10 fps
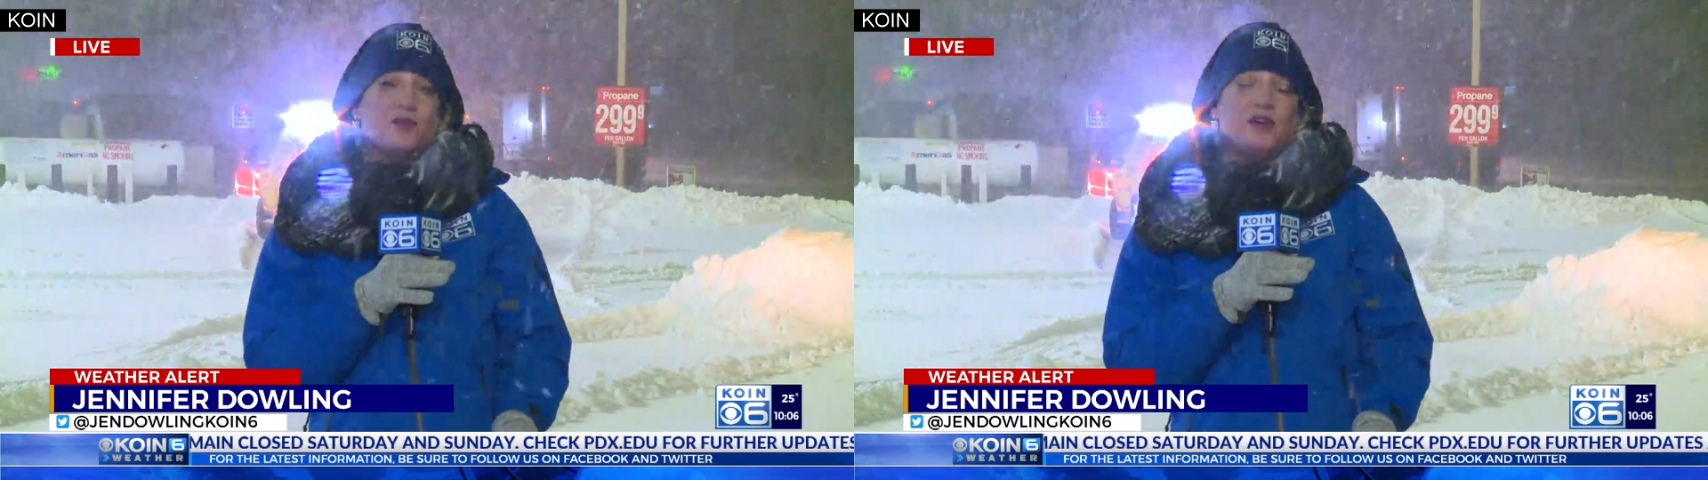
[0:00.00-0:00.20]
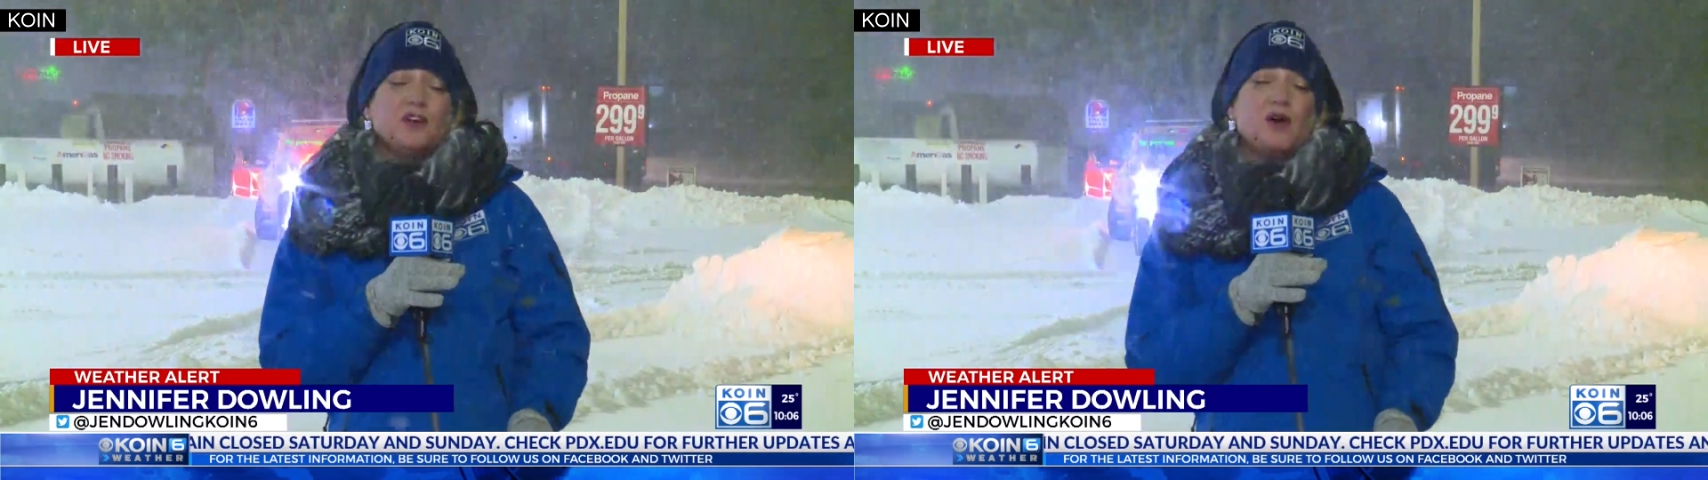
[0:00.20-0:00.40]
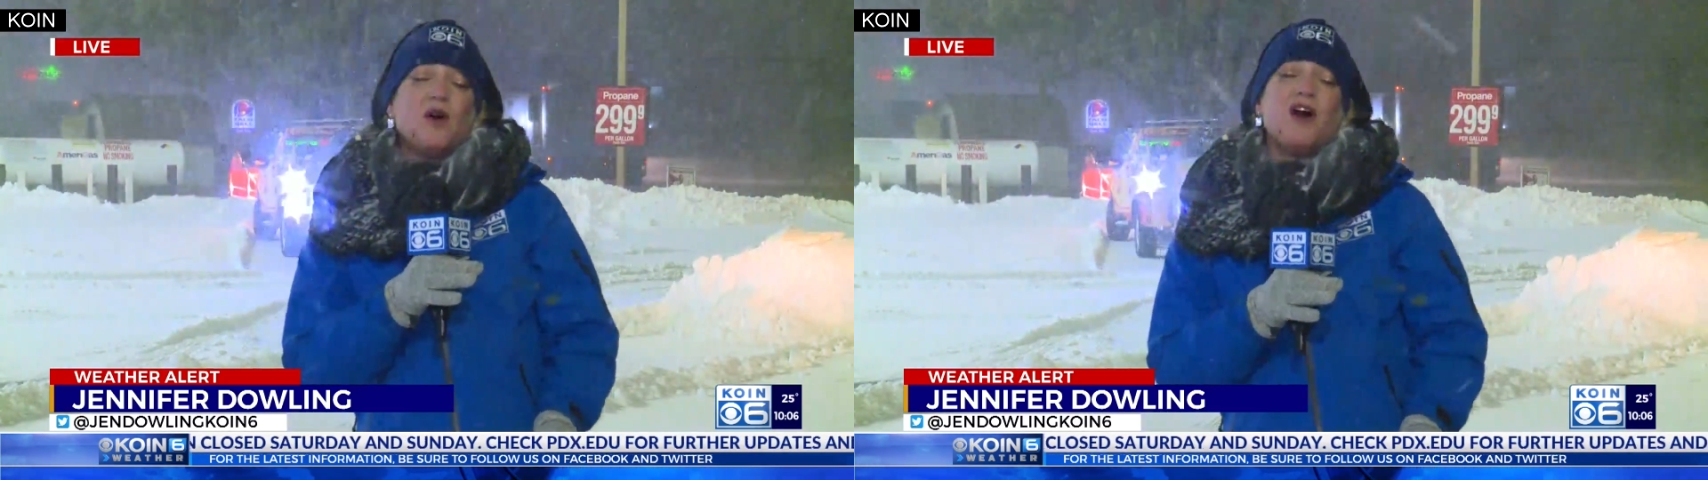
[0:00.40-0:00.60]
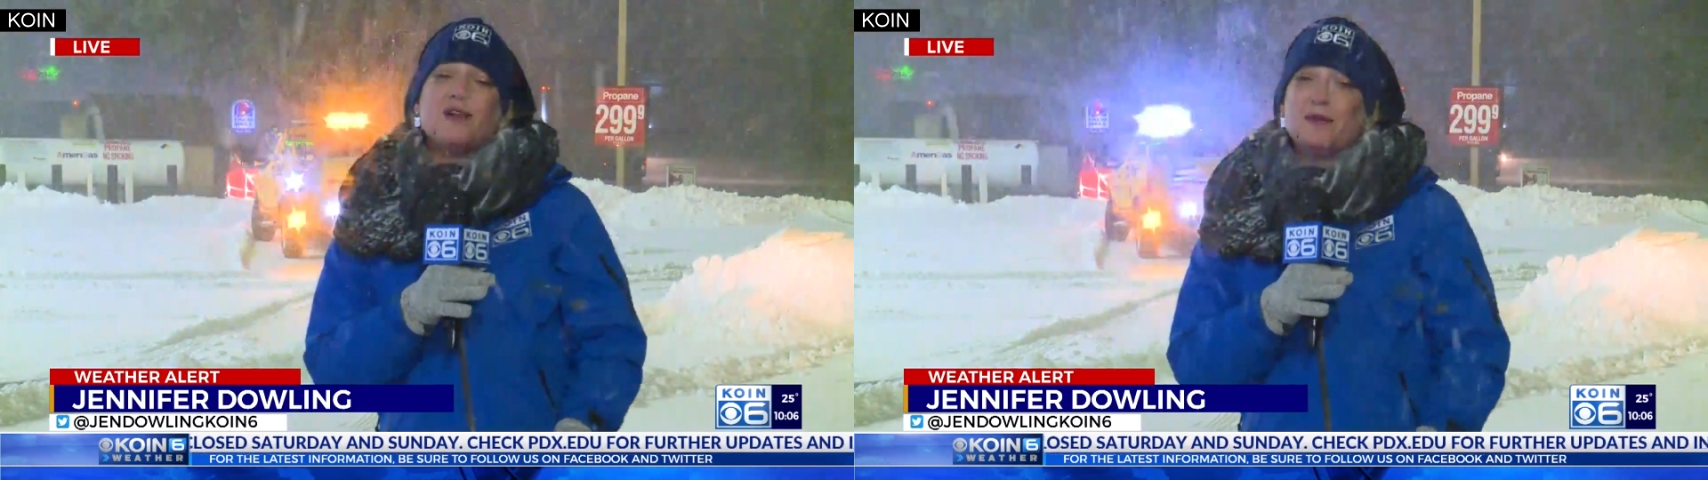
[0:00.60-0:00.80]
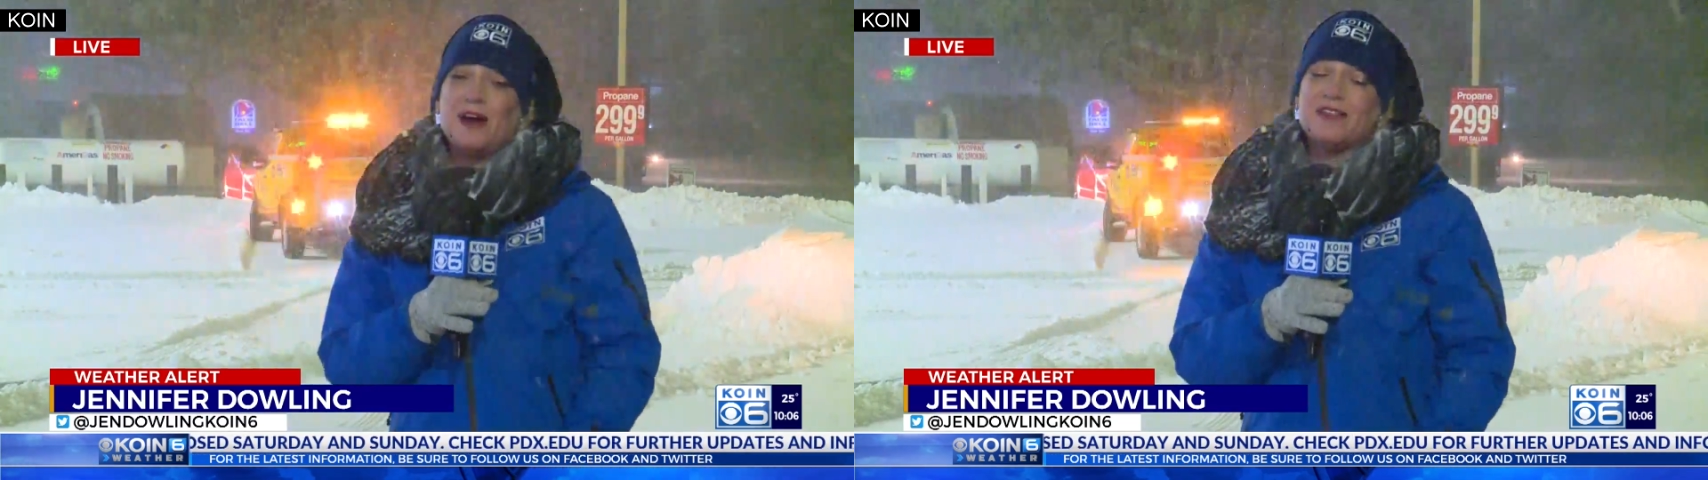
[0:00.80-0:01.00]
will know all
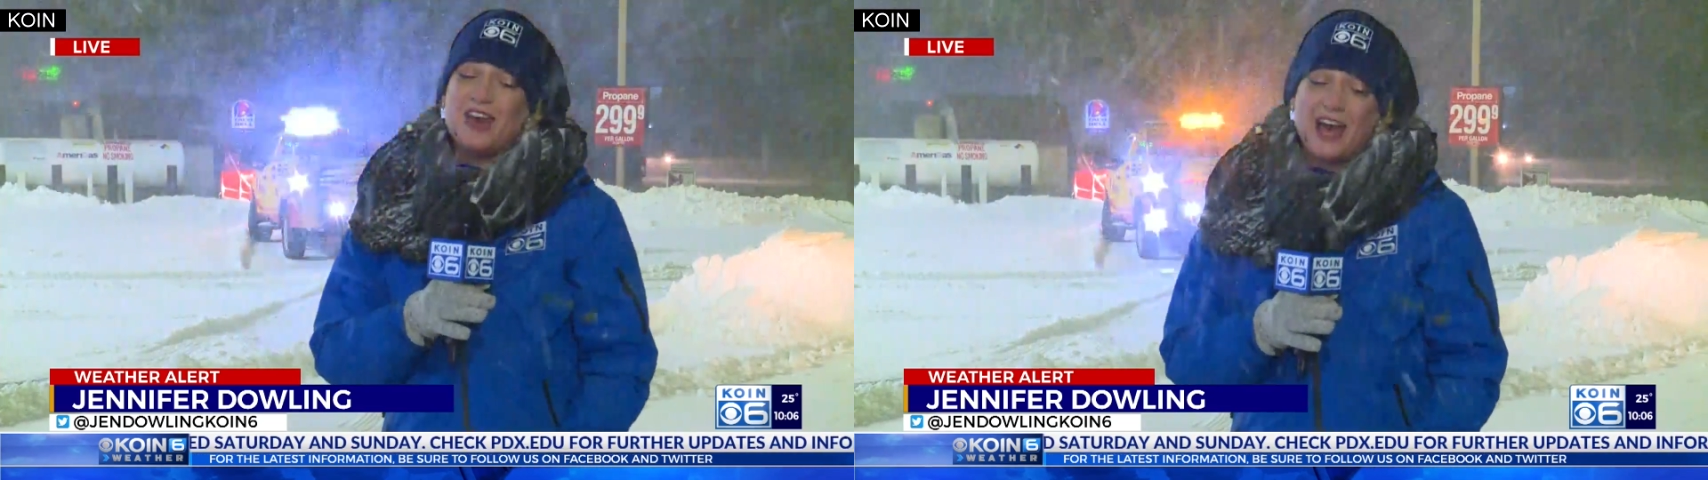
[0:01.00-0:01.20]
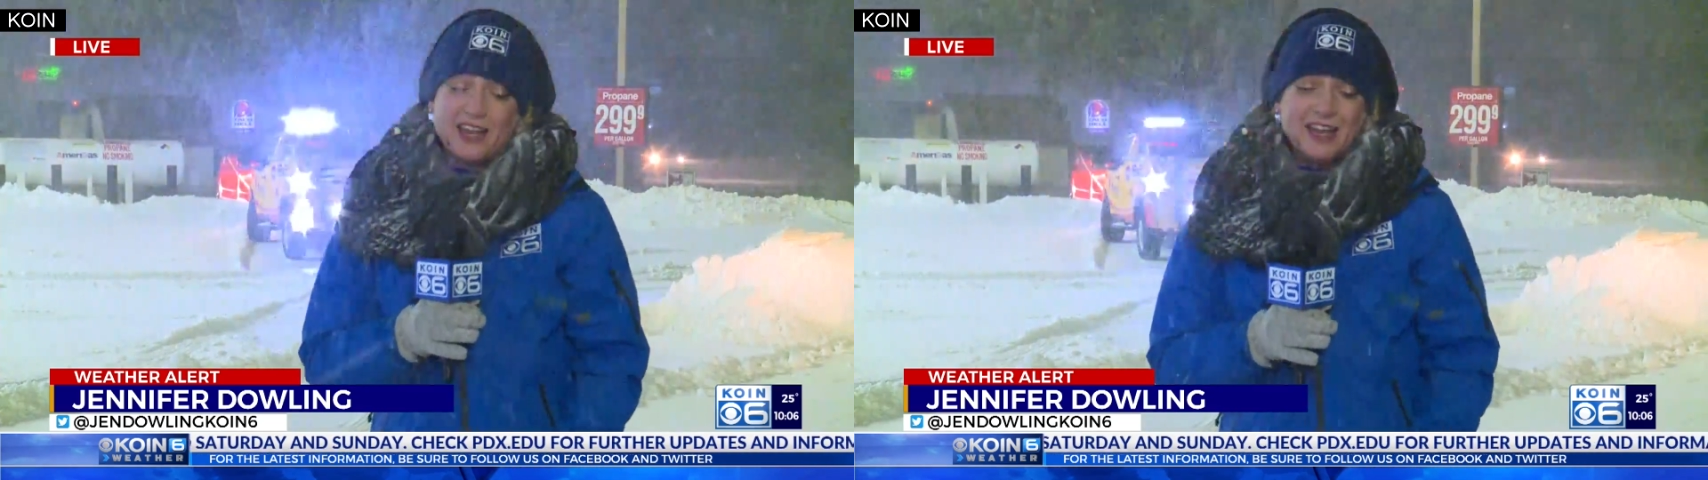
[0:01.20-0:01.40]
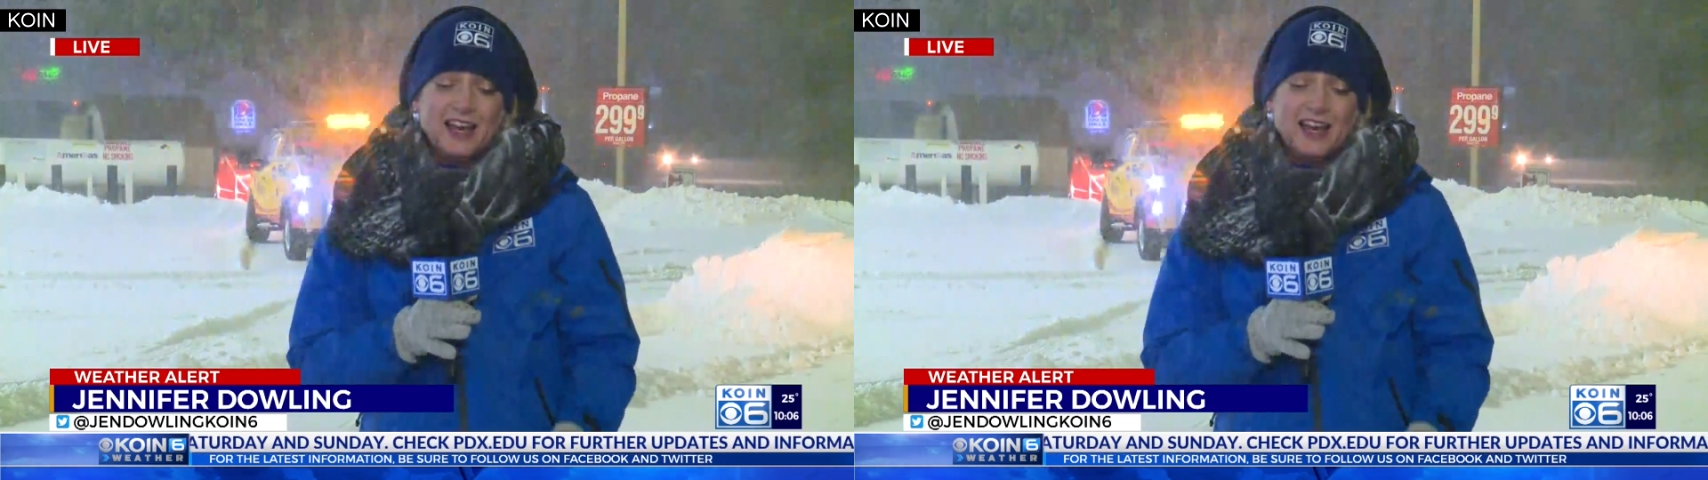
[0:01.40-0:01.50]
about that.